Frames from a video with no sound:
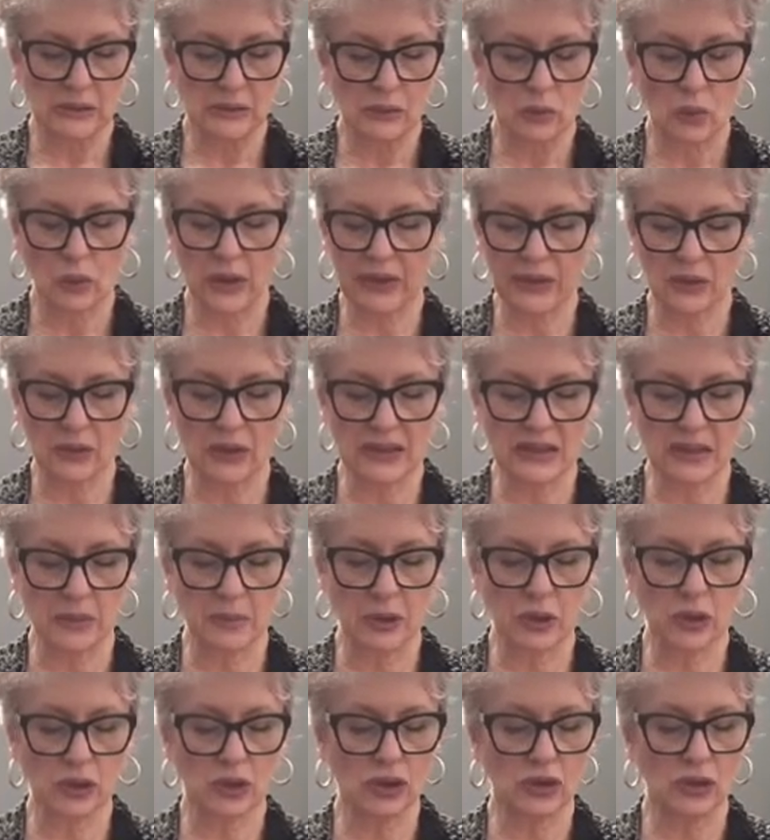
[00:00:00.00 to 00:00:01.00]
Whether it's
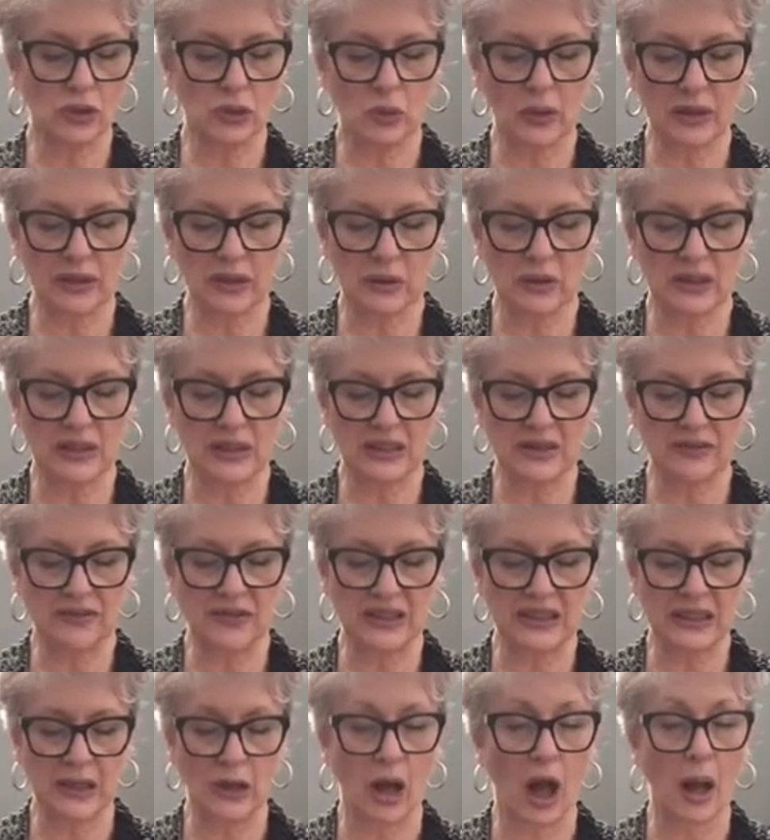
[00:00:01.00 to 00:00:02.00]
emotional, whether it's
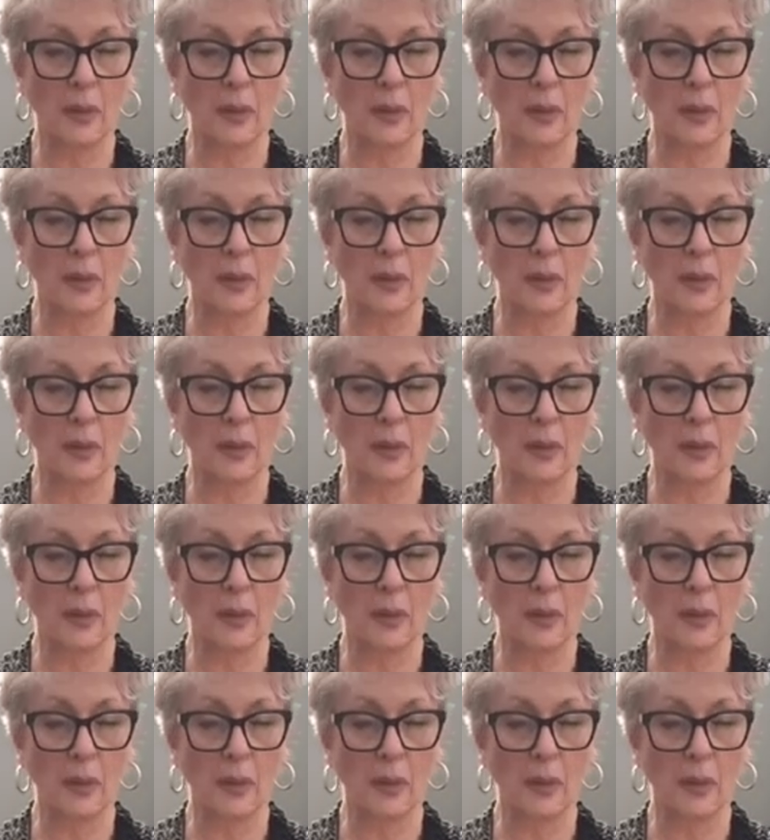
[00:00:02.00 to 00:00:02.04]
physical.